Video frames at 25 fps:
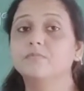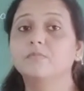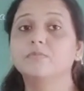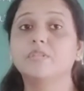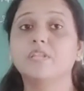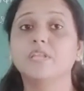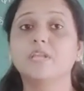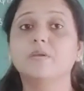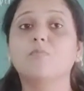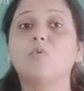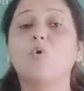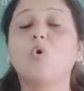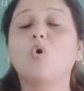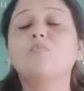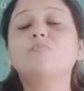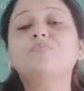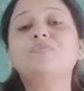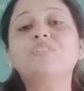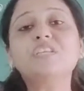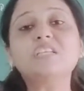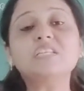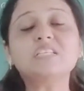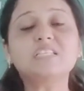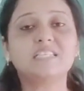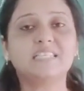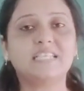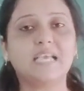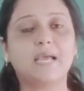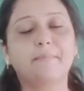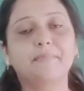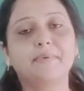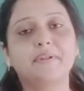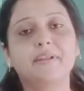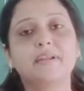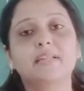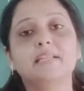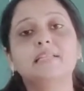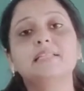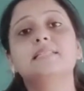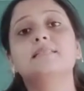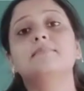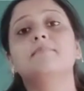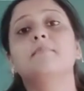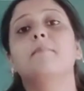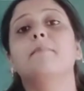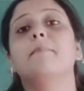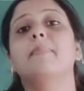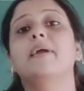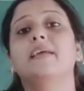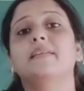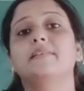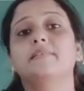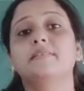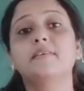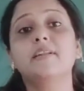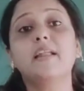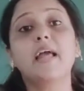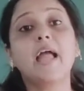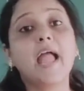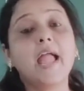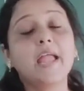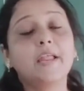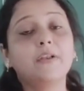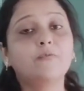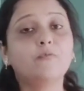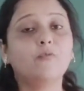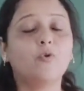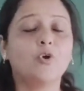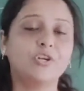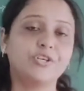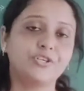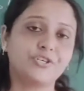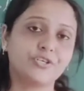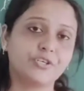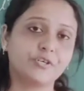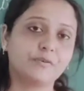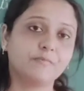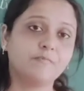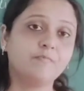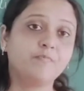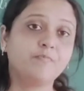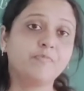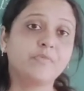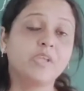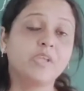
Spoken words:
Name of this chapter is Matter and Water.